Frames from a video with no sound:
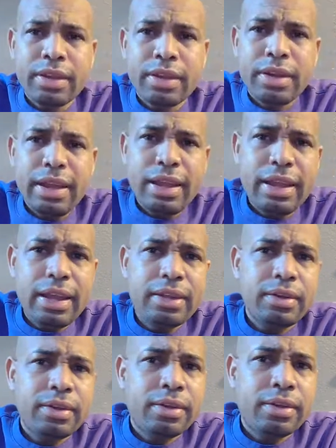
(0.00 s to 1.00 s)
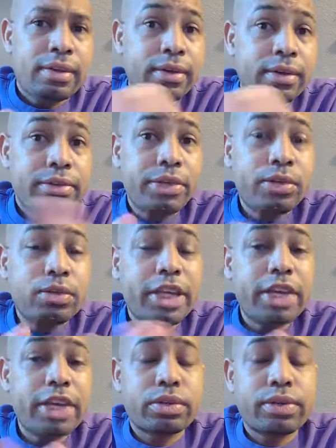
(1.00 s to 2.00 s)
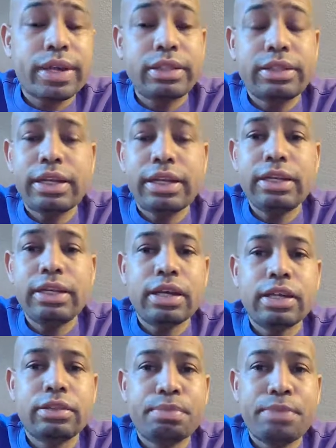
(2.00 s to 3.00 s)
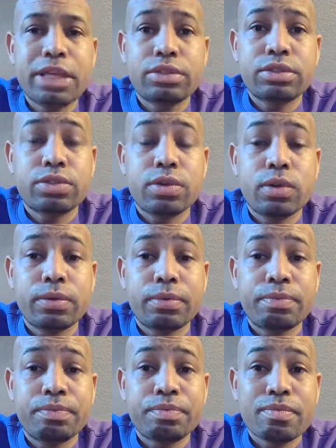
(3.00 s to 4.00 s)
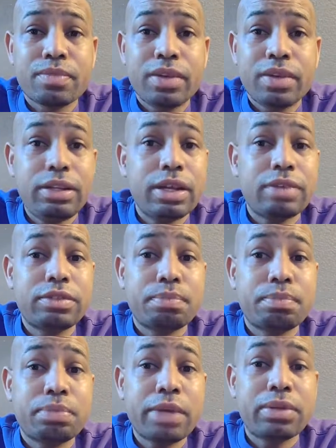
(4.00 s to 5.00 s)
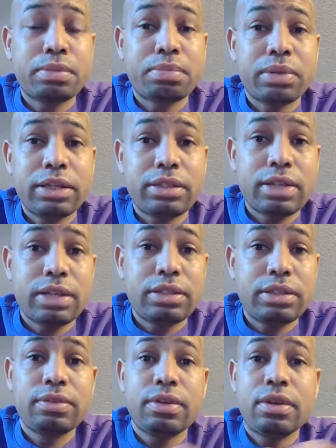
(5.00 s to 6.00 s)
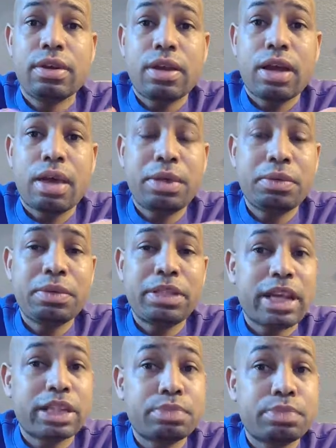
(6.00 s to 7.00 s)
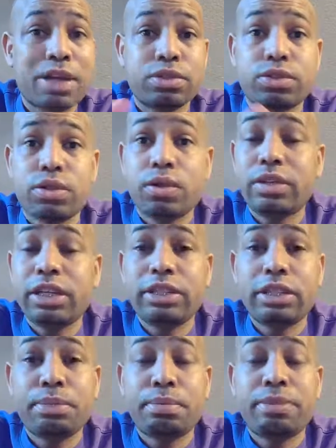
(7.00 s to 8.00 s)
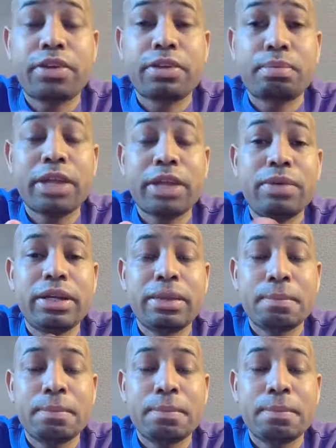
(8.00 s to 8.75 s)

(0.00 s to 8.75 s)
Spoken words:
And dude gives credit, said he loves the best controller. He loves to play with the PlayStation. I mean with the Xbox controller. He said he preferred to play with it.